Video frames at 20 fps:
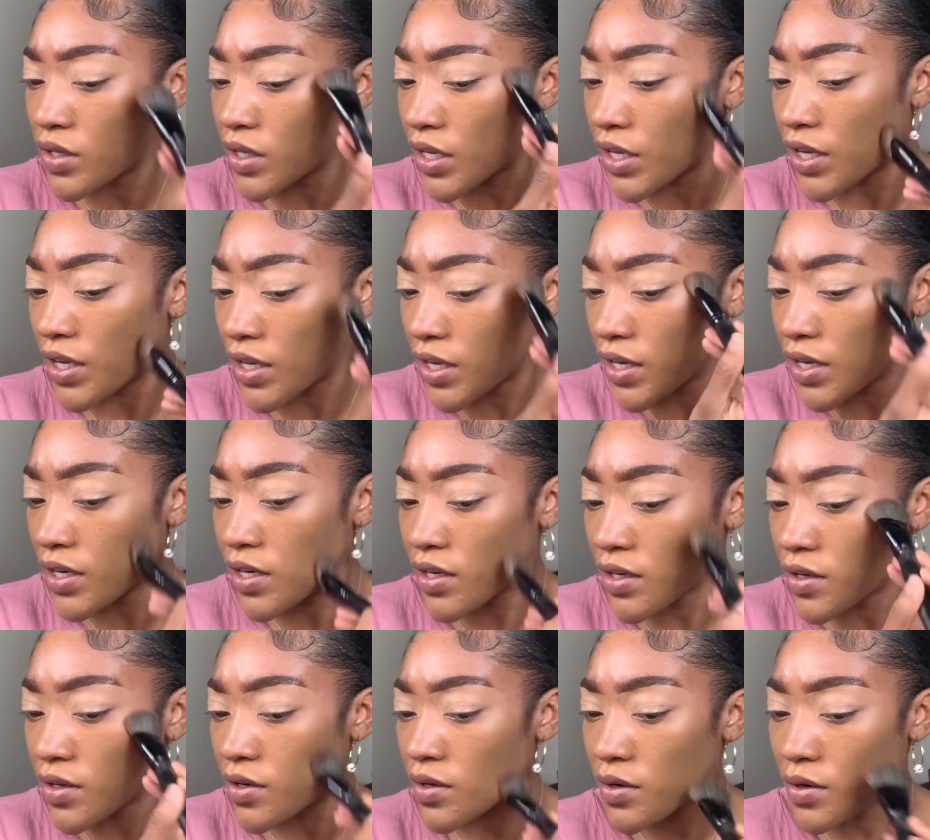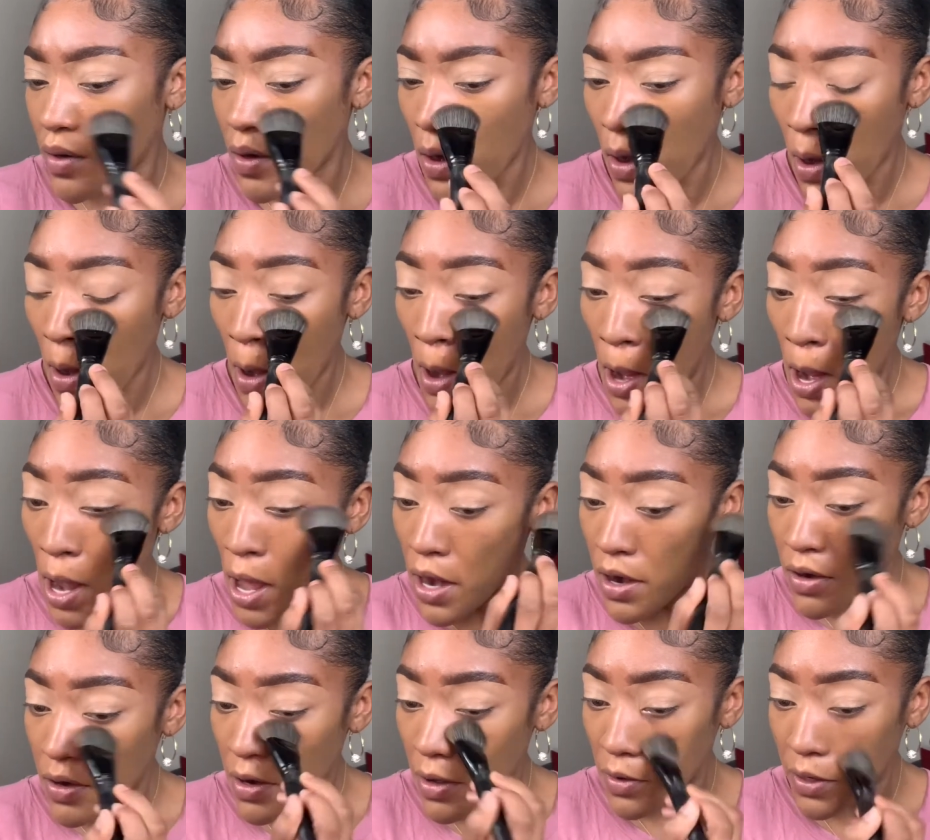And I
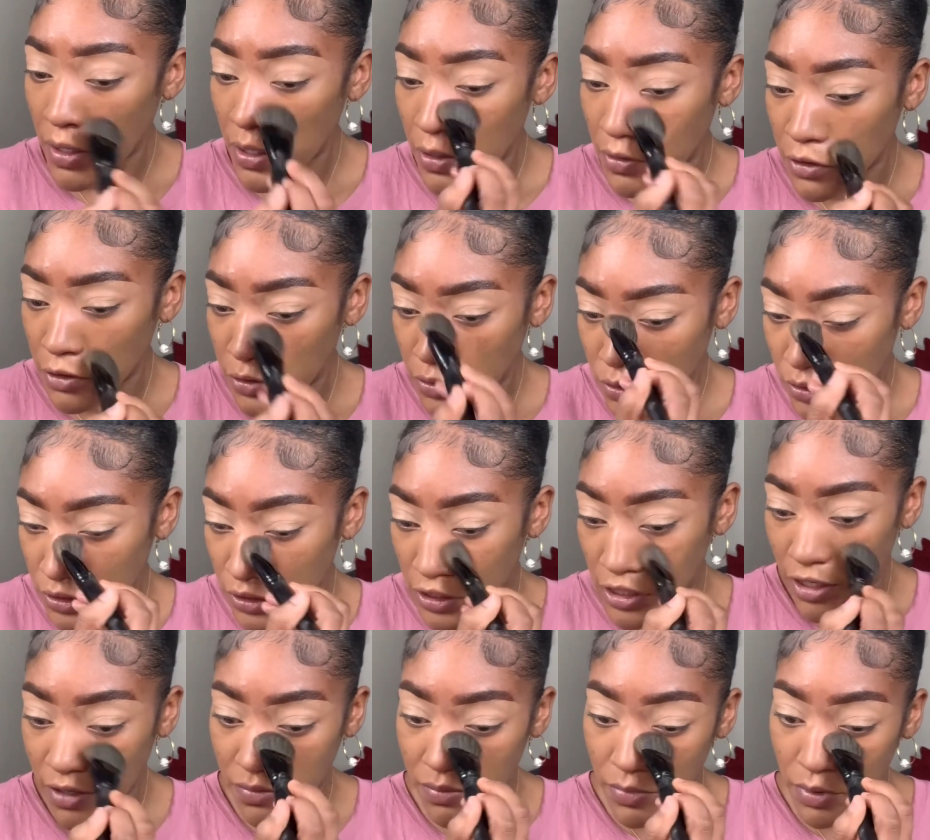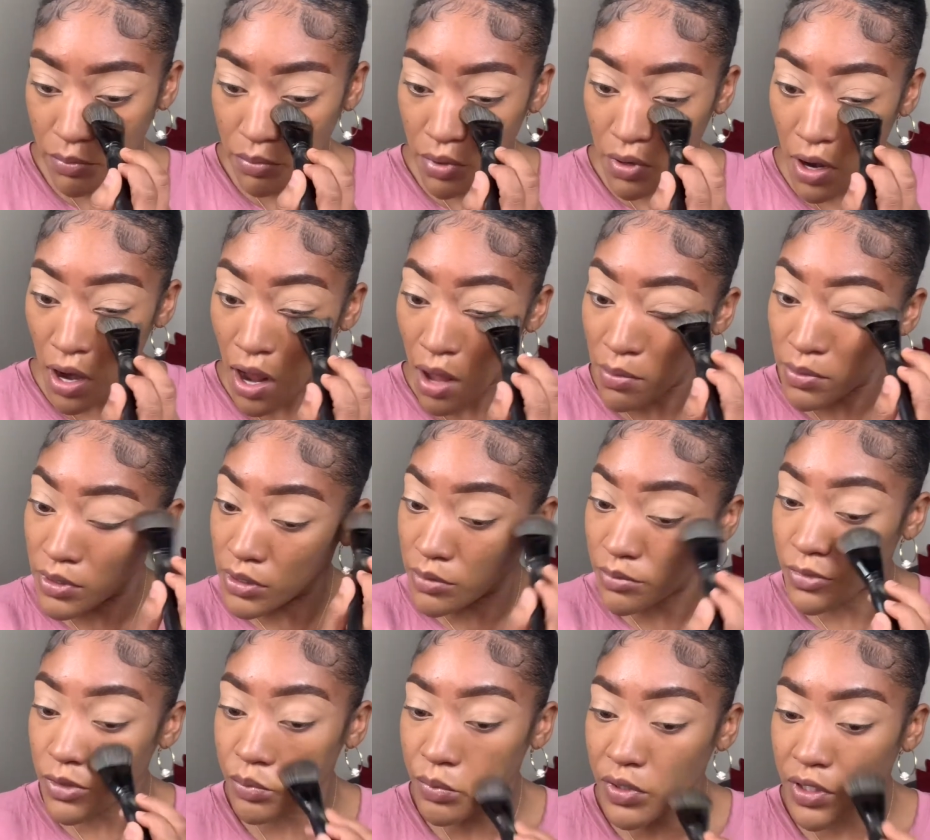don't know, it don't usually give me
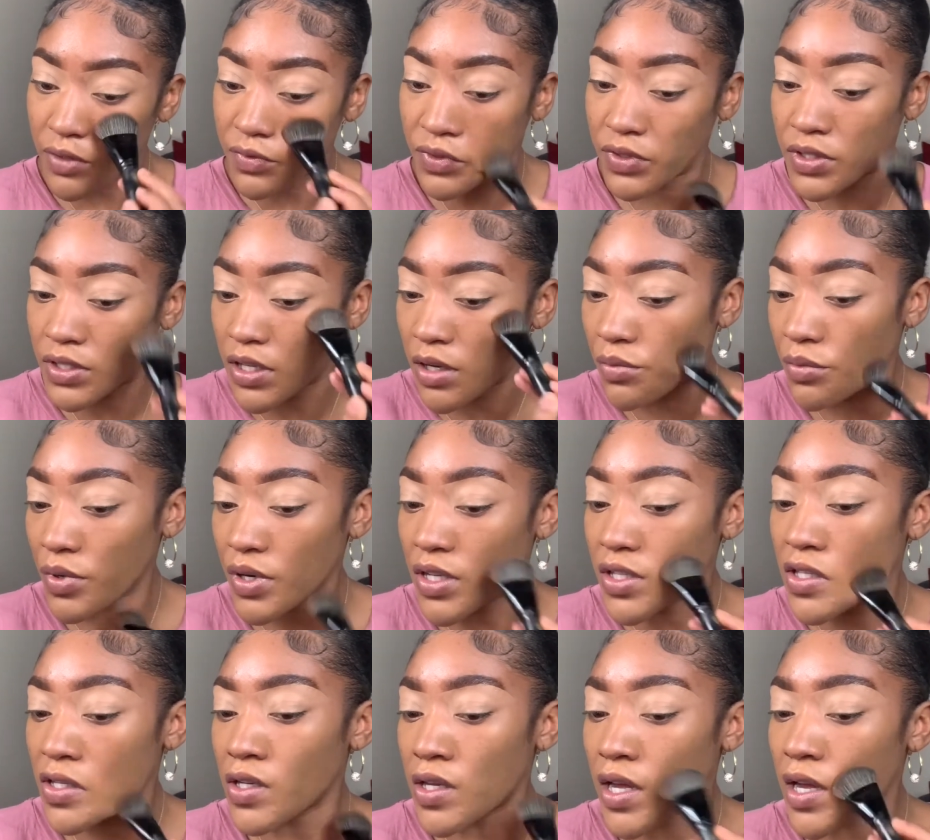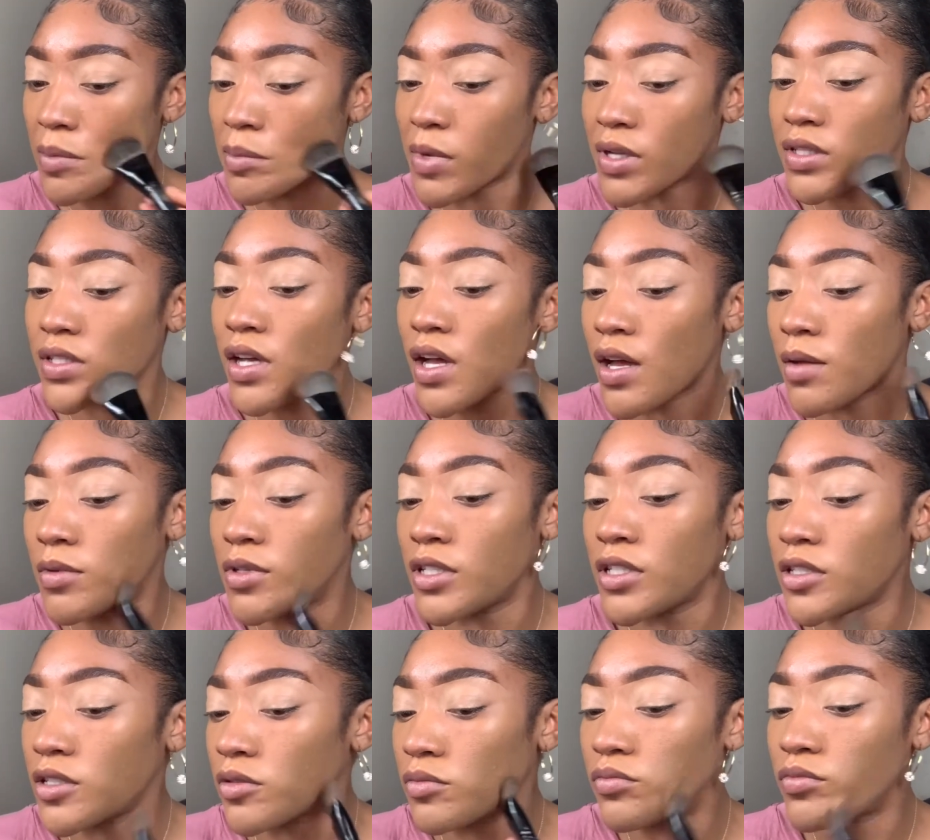problems, but for some reason, like my top
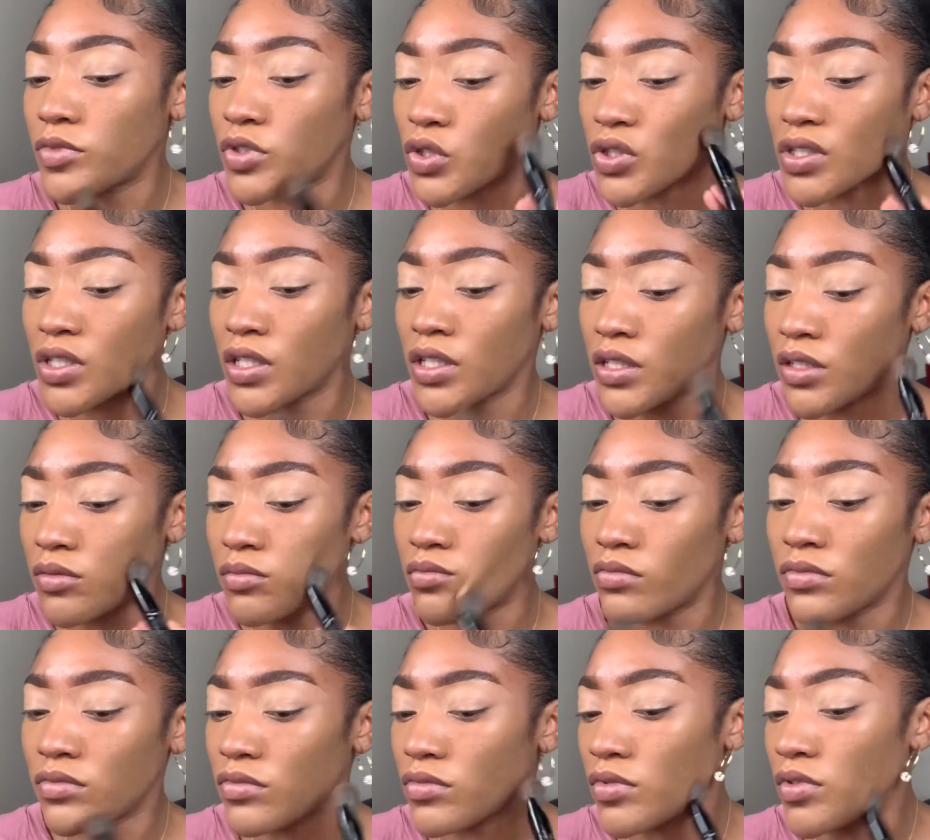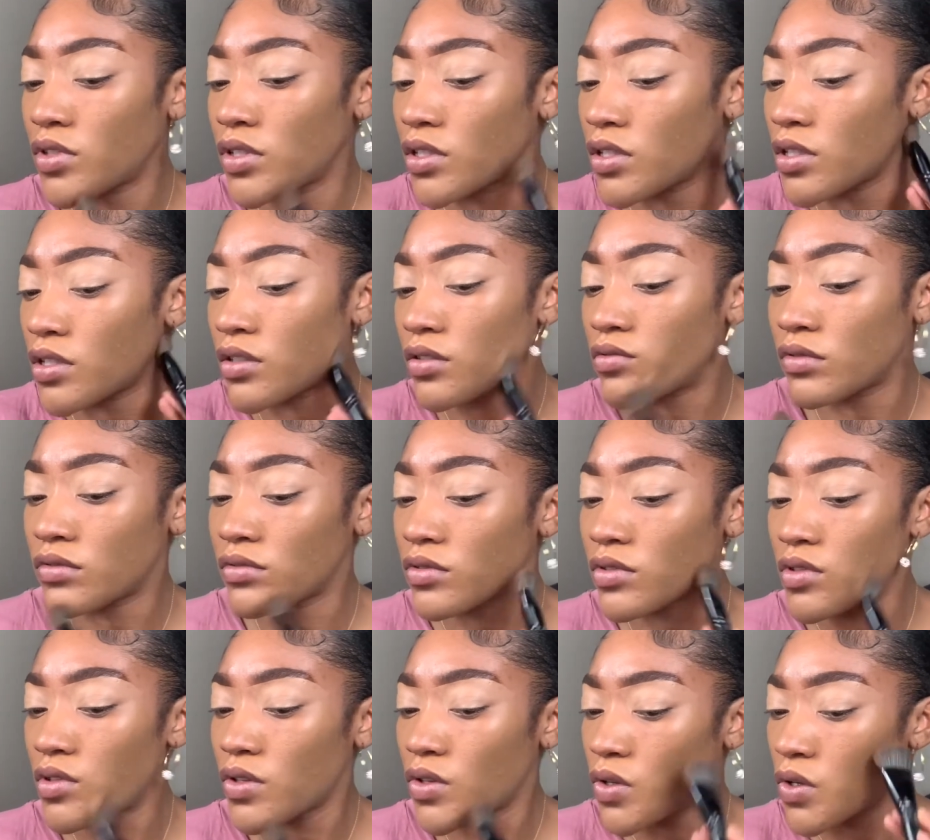lip just keep, you know,
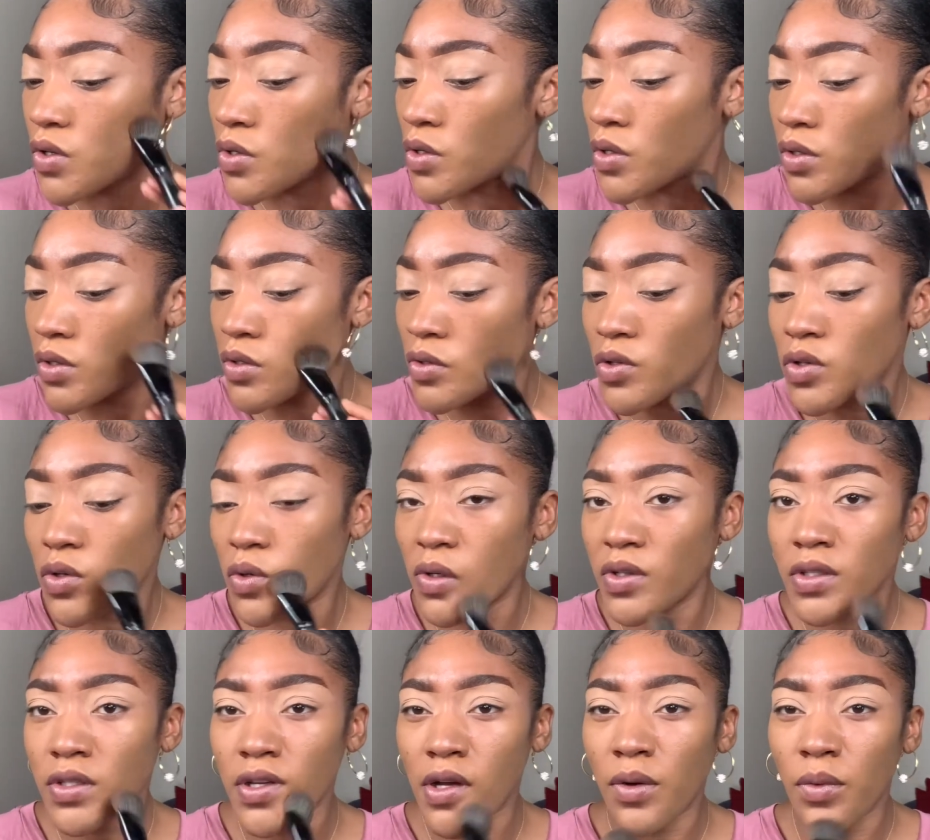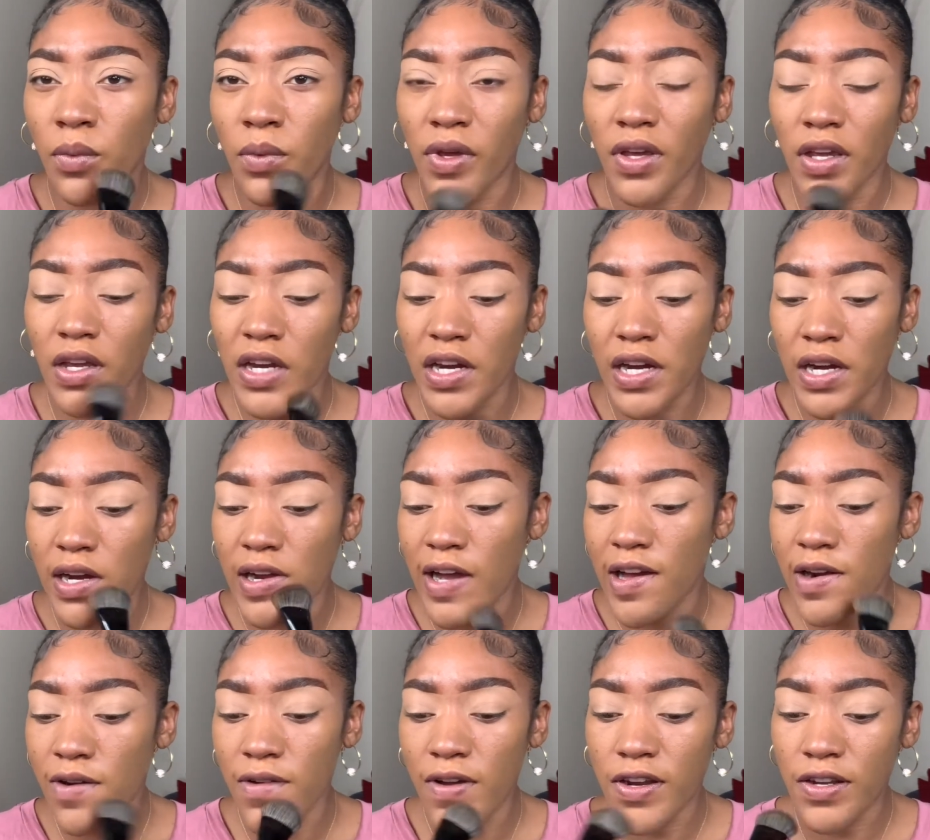doing something weird. I
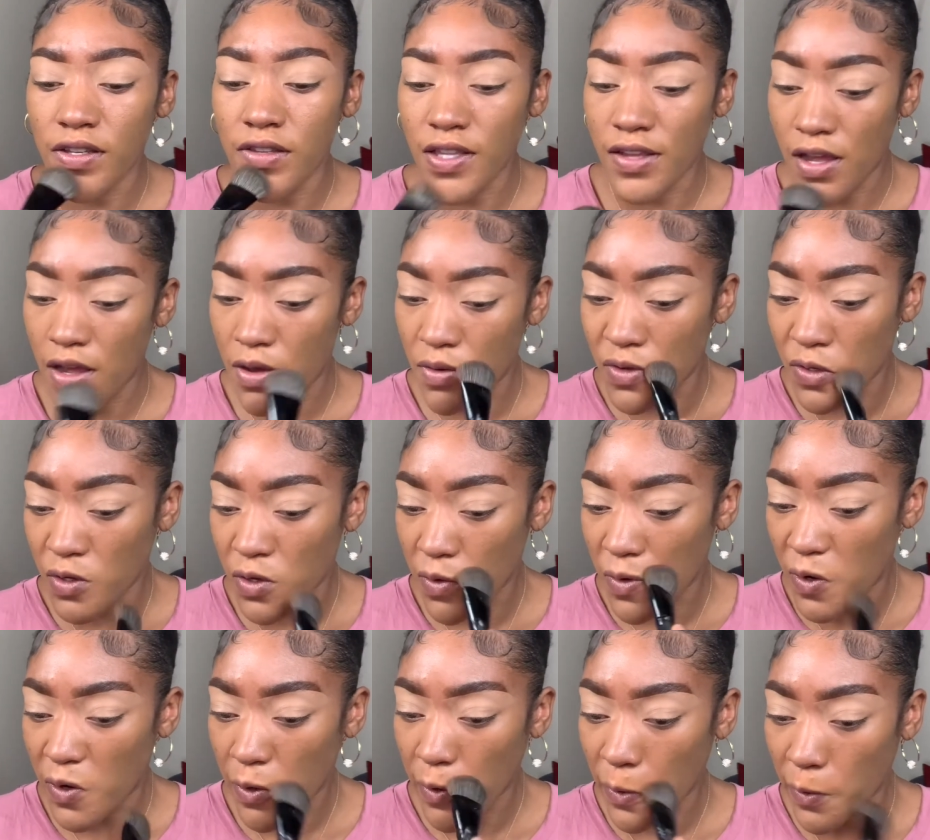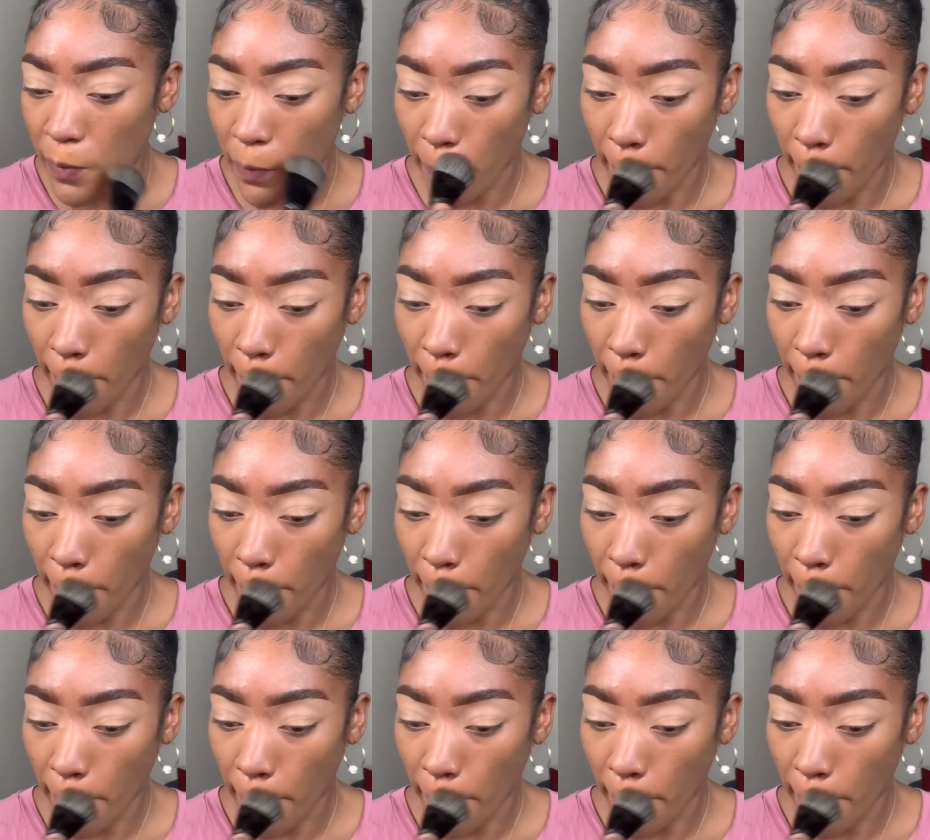don't understand what's going on.